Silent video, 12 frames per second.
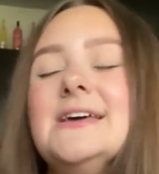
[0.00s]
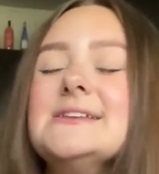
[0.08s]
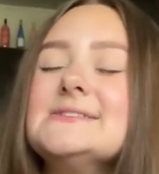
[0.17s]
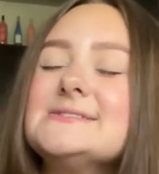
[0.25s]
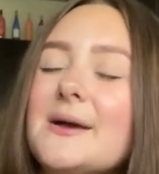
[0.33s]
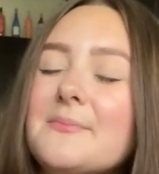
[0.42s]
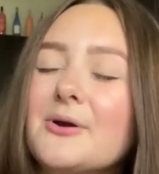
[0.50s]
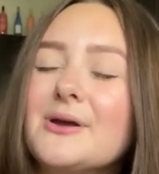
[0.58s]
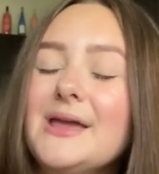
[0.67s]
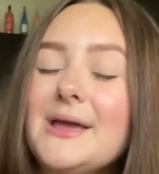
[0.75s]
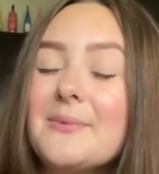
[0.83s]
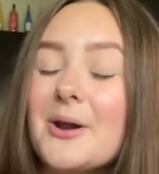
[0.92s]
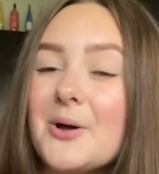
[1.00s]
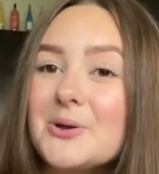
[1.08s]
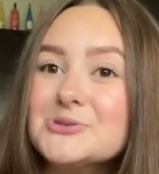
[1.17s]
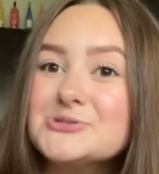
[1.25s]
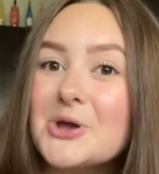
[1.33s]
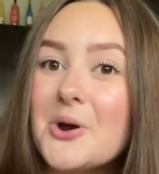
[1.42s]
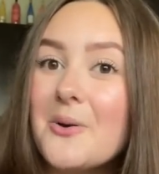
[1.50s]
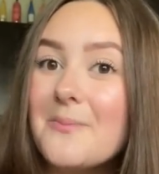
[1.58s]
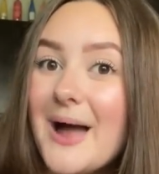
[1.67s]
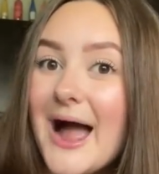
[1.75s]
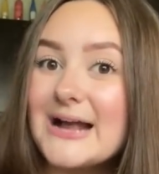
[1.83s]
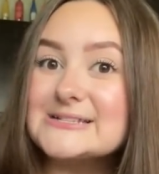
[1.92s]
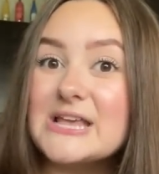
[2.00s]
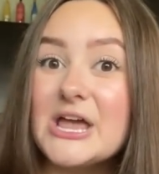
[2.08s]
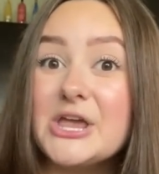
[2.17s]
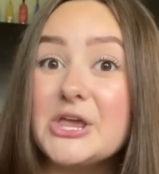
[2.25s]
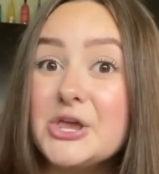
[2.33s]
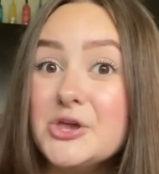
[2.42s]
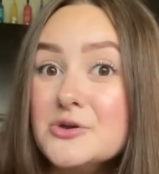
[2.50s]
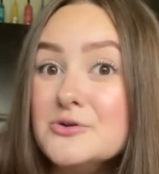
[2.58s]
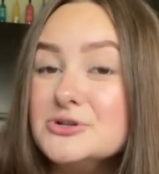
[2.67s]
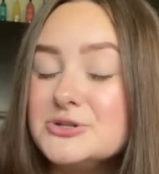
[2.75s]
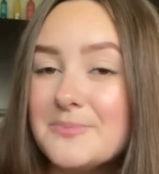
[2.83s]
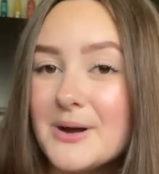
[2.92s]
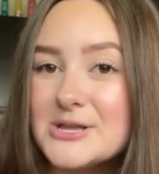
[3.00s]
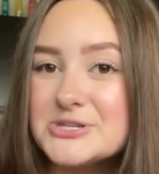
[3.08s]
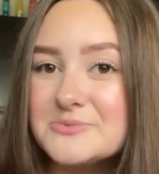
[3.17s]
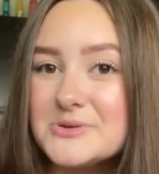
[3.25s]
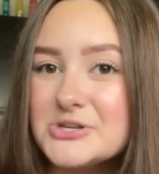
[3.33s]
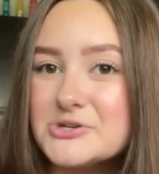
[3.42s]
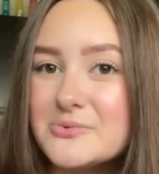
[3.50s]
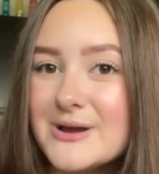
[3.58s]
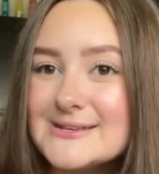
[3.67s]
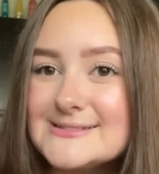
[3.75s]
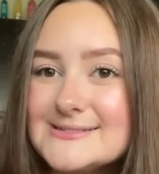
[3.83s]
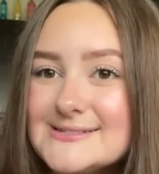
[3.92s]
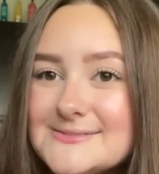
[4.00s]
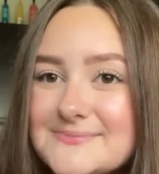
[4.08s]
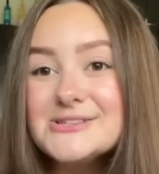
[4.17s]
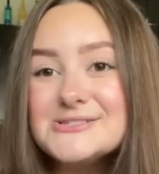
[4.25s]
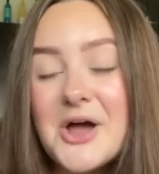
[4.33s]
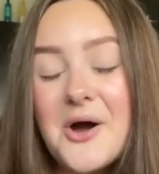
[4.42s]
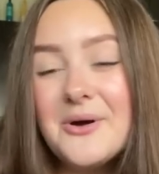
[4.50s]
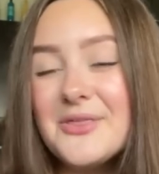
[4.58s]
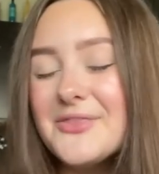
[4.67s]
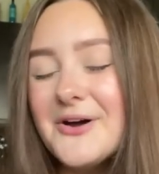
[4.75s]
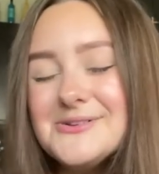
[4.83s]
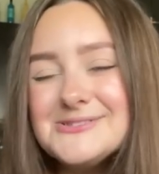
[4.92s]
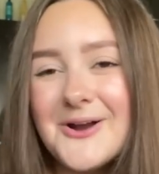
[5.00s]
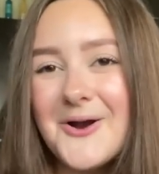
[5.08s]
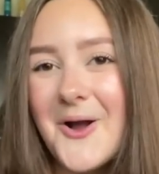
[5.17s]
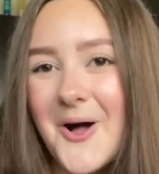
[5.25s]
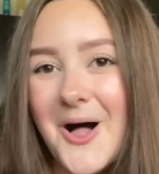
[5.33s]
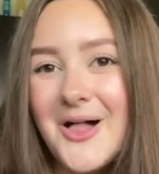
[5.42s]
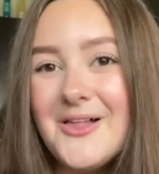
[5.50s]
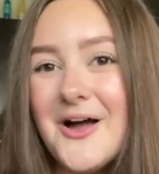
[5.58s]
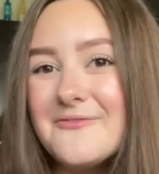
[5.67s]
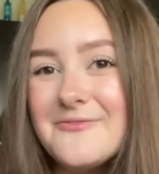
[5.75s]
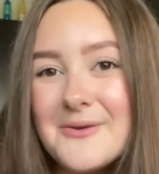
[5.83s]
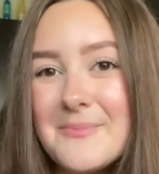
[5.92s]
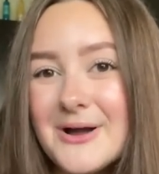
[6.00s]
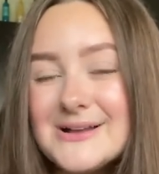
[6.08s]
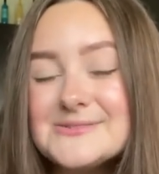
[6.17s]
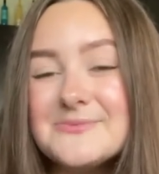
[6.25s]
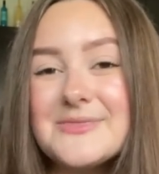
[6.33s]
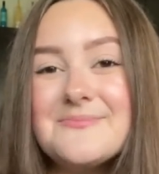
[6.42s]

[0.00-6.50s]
summery but also packs a huge punch with the twist. So those are all of the books with